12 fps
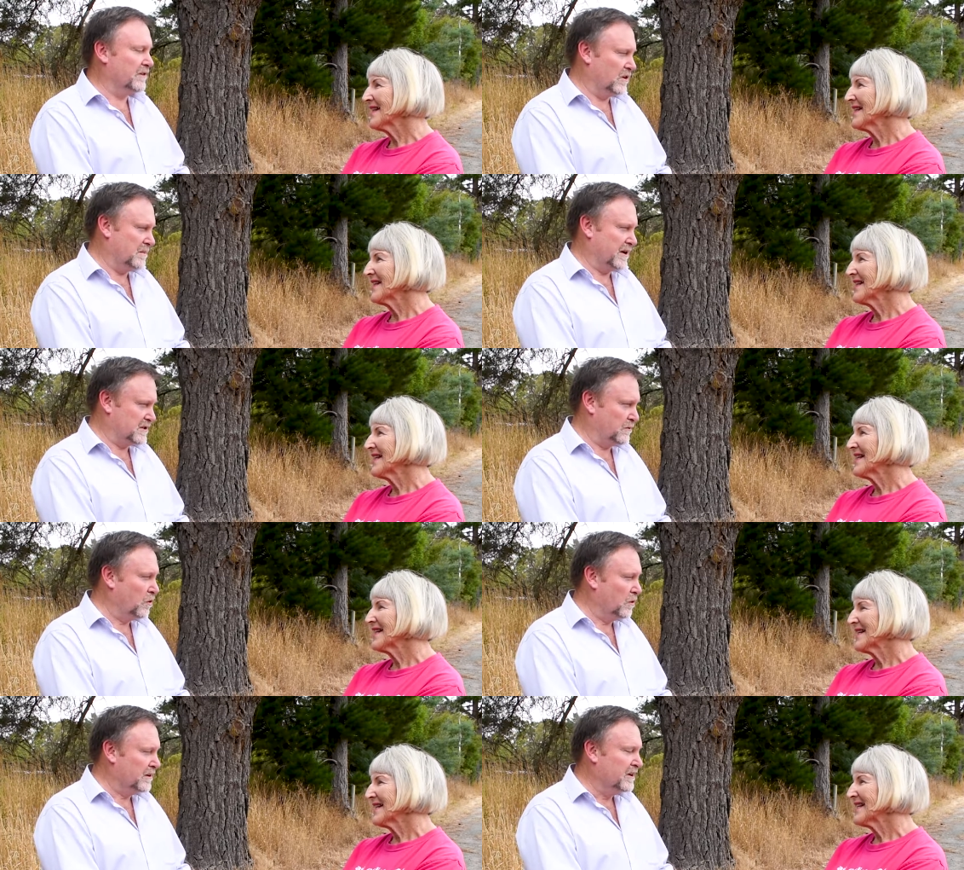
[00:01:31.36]
Speaker 1: very much
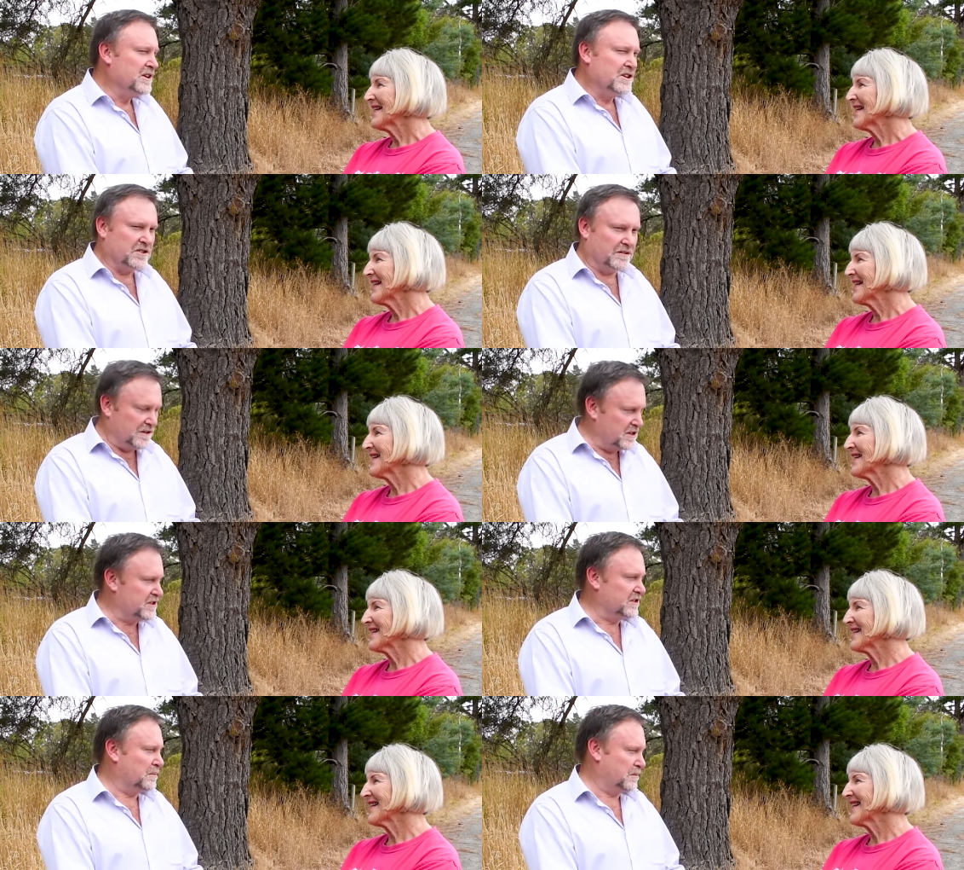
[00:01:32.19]
forward to
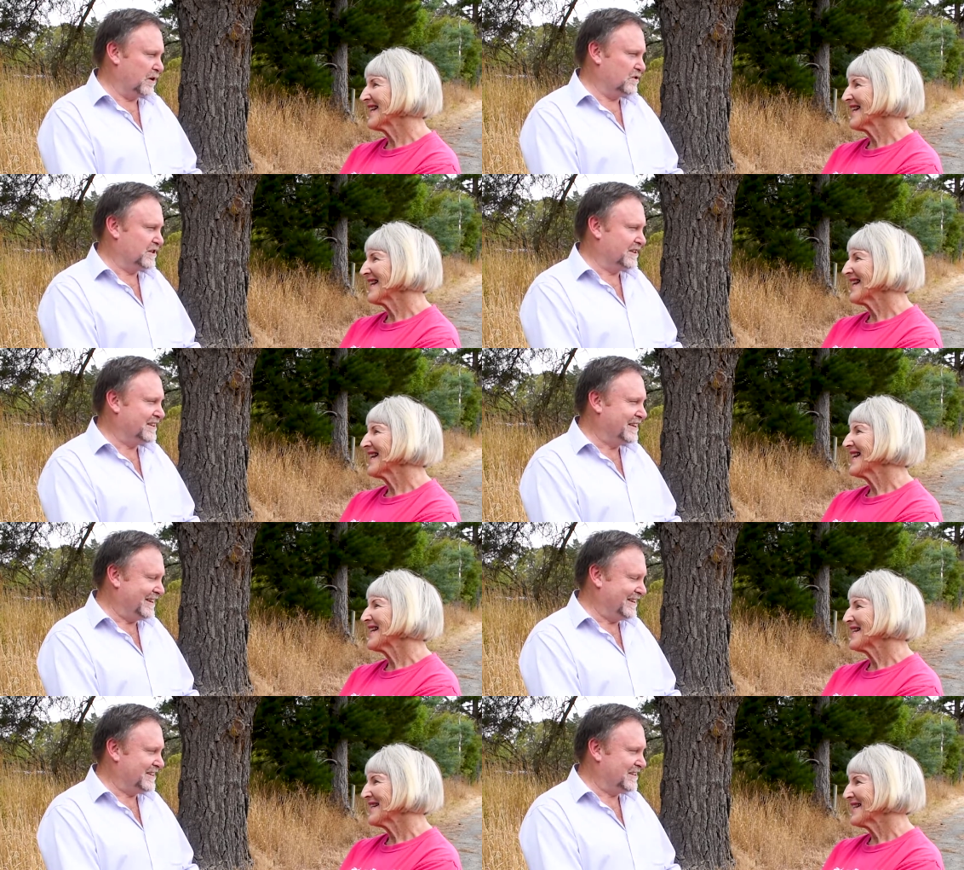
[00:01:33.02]
finishing the project and
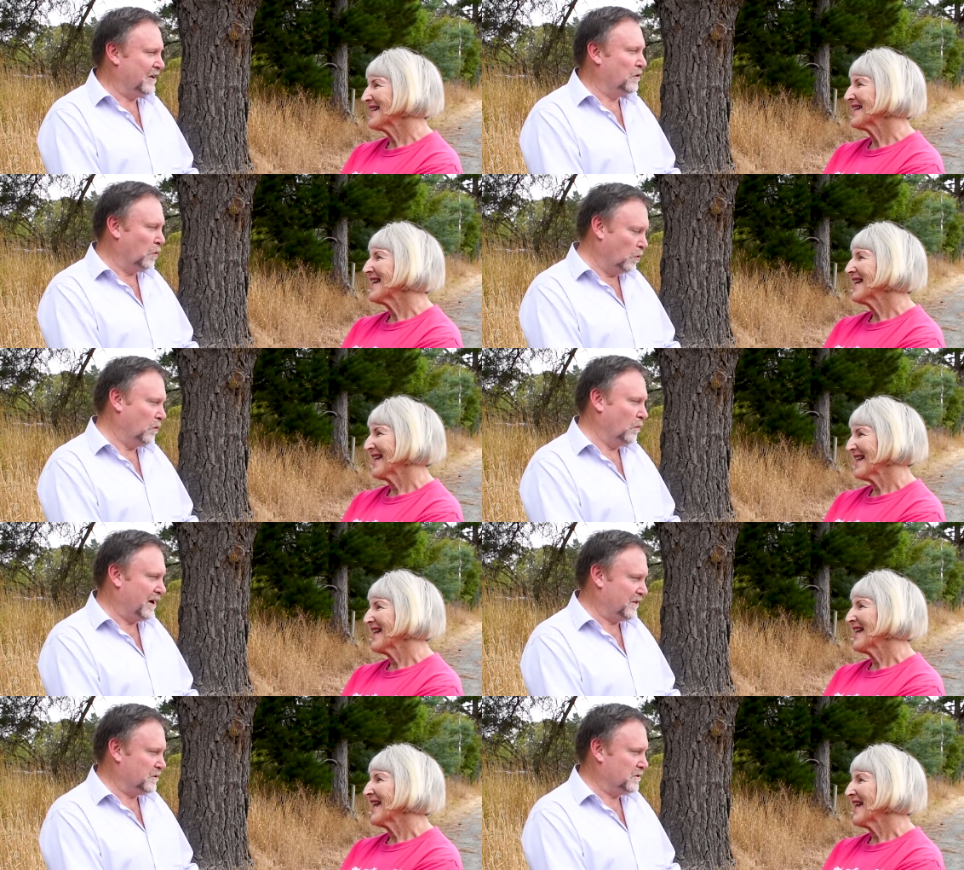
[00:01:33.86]
getting it done all
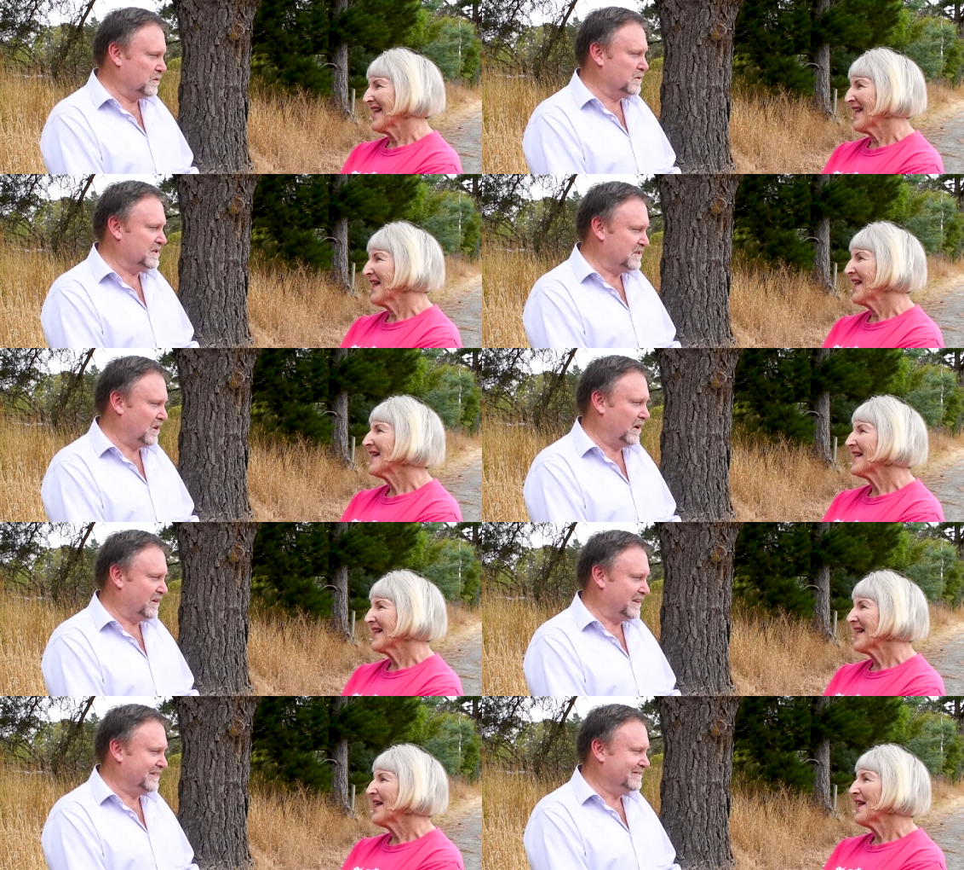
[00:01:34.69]
the way through to its
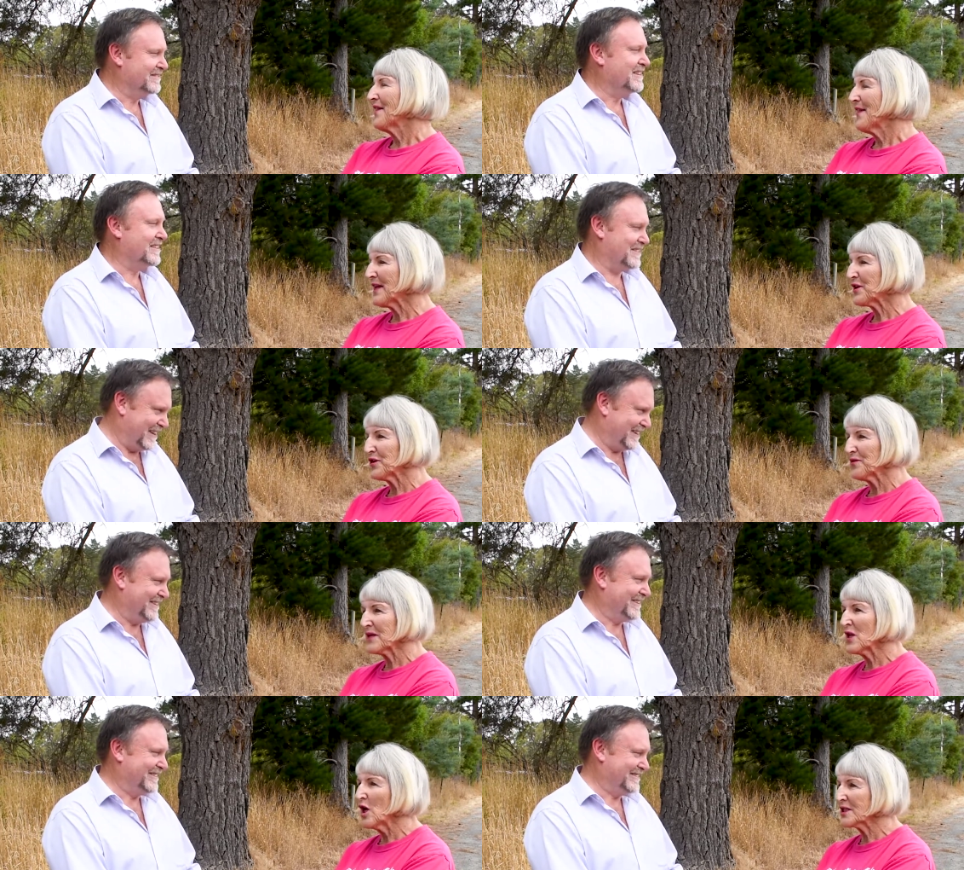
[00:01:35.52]
entirety.
Speaker 2: Thank, Thank you.
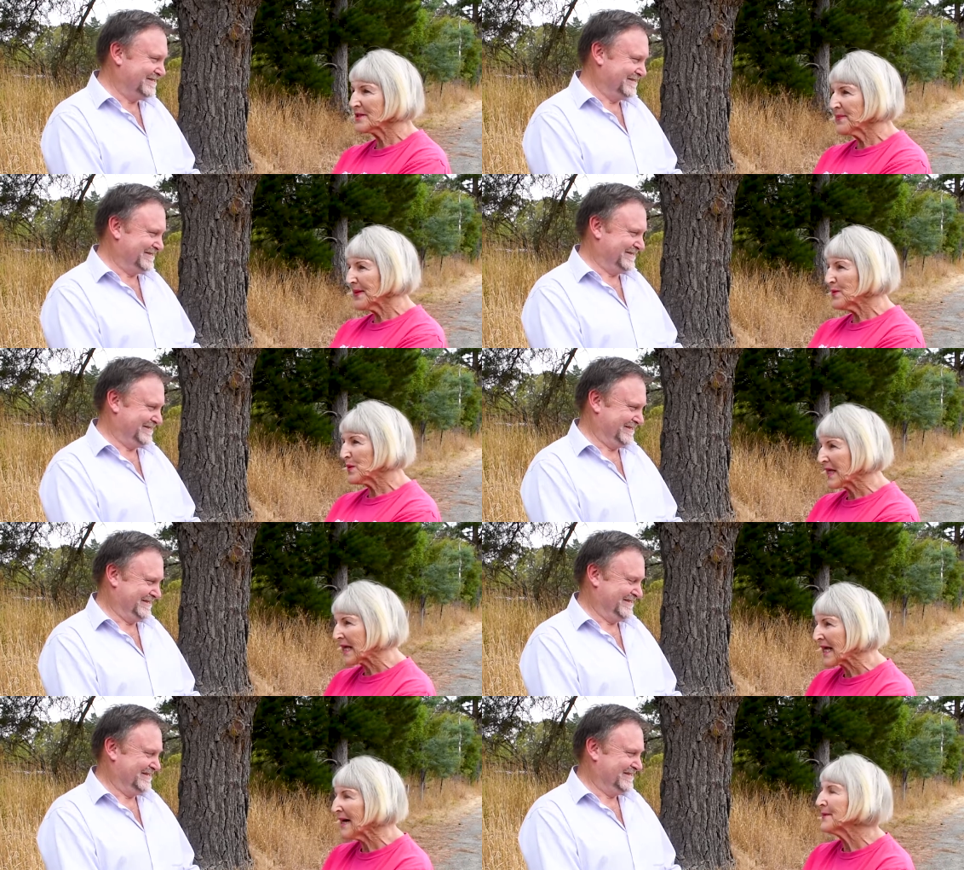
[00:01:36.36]
you. And lots of people
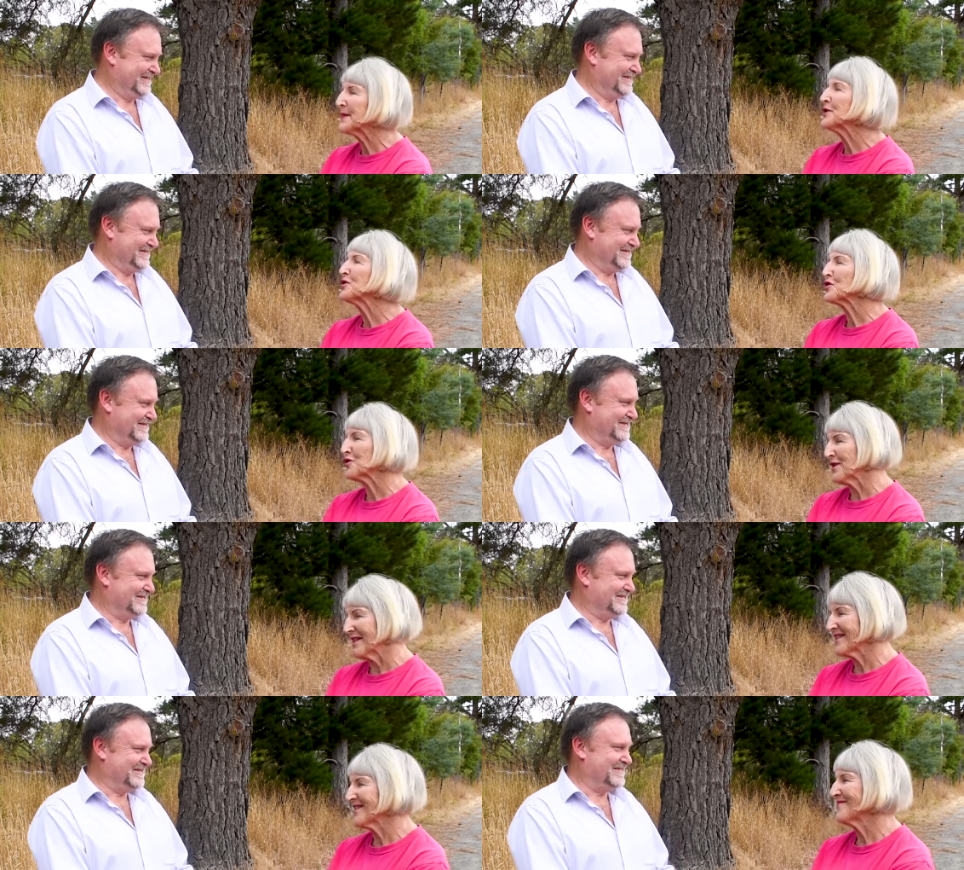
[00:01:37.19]
can come and enjoy
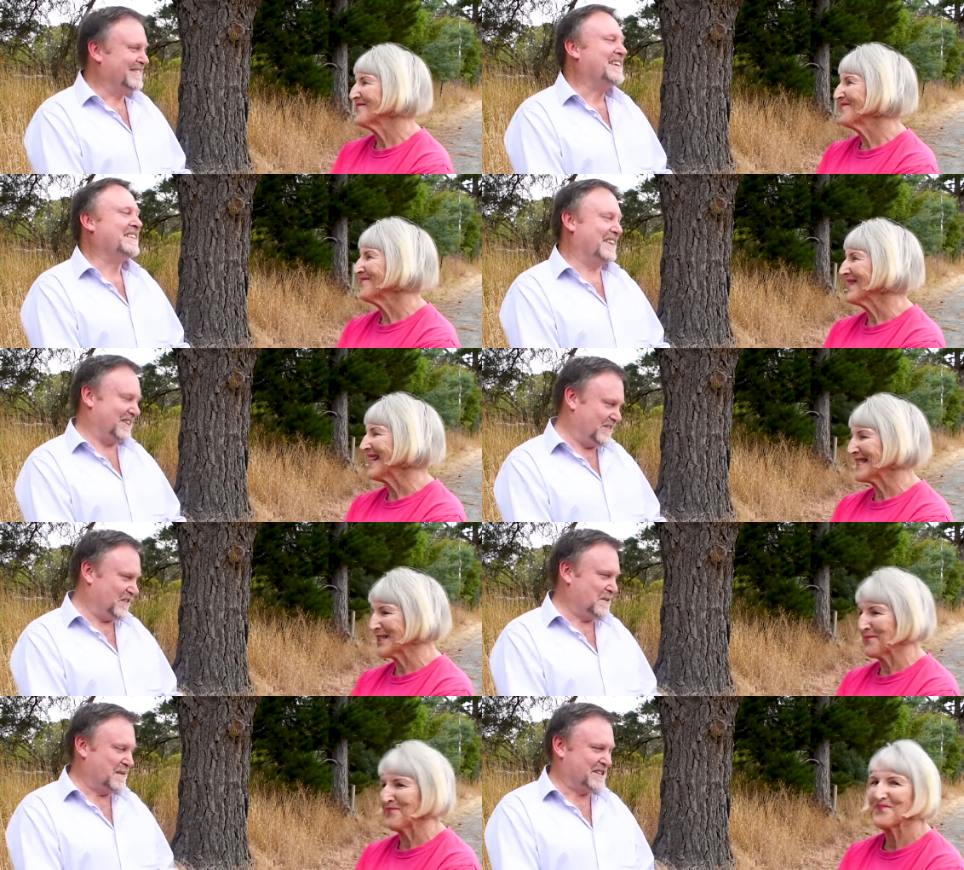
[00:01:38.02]
it.
Speaker 1: Thank
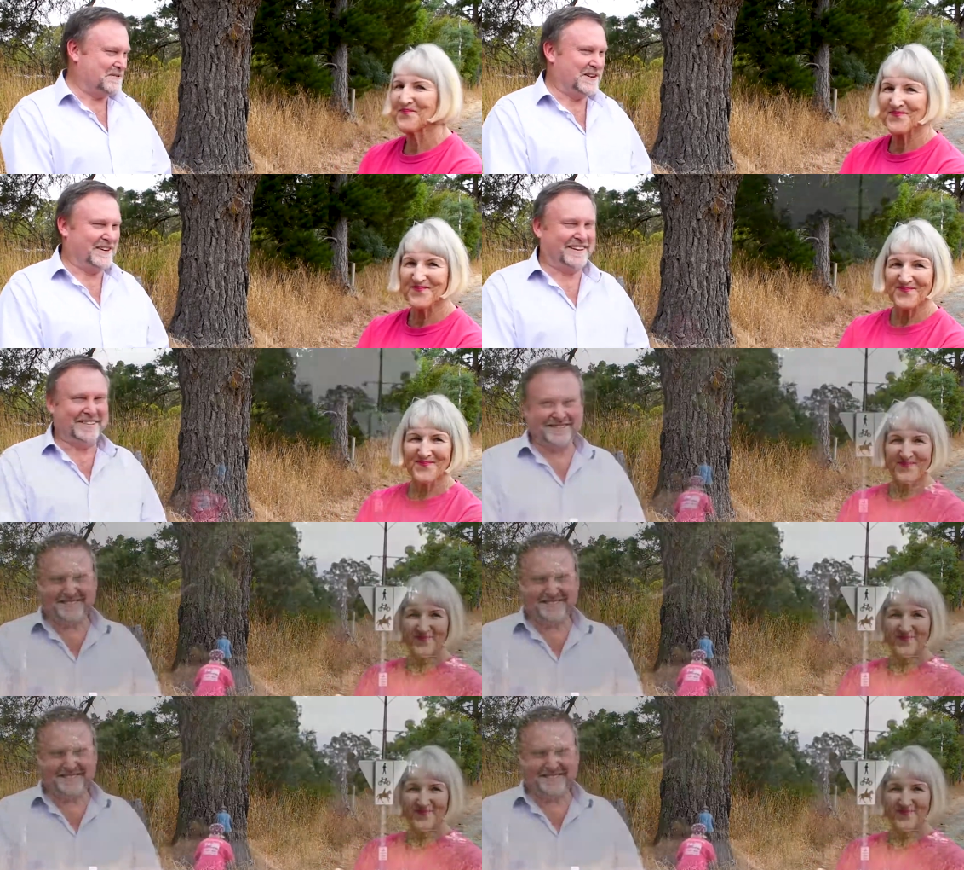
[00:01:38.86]
you very much, Mary.